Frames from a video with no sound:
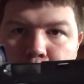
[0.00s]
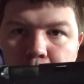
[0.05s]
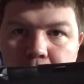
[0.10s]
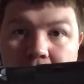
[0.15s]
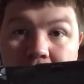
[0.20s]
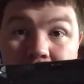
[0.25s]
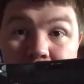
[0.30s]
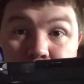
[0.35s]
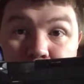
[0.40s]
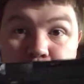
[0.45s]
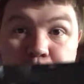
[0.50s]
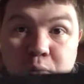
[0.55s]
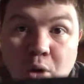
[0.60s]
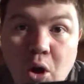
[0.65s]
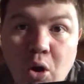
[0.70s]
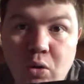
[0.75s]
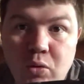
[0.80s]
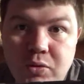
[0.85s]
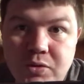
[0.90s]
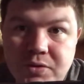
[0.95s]
at
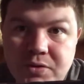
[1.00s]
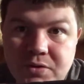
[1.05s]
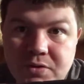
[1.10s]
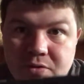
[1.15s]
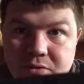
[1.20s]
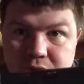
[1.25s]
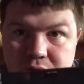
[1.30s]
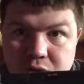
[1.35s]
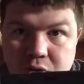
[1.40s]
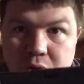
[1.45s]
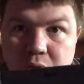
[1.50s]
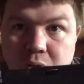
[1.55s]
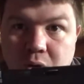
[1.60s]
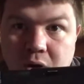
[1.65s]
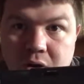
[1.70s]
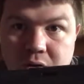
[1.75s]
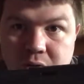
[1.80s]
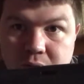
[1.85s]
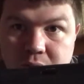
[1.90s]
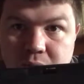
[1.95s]
most,
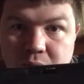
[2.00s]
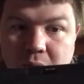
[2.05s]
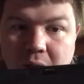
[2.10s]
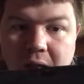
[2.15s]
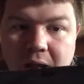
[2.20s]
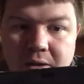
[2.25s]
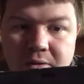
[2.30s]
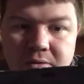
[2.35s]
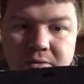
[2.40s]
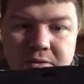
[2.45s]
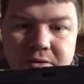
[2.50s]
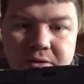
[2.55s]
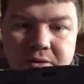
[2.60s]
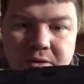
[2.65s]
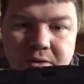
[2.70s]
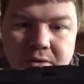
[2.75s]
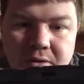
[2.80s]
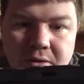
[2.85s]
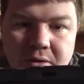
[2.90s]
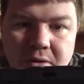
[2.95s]
200
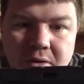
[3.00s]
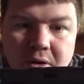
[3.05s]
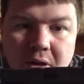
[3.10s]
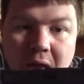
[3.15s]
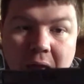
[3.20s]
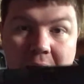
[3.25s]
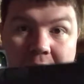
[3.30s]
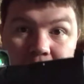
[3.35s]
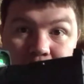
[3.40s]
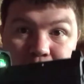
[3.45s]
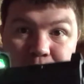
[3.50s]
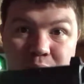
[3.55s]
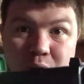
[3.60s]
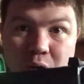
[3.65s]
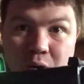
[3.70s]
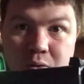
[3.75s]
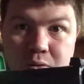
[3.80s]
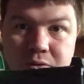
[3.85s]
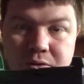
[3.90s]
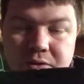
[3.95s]
rounds. At
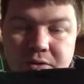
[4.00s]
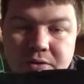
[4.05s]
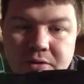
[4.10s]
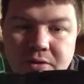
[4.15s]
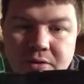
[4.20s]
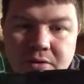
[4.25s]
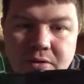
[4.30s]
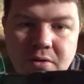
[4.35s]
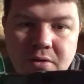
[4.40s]
most.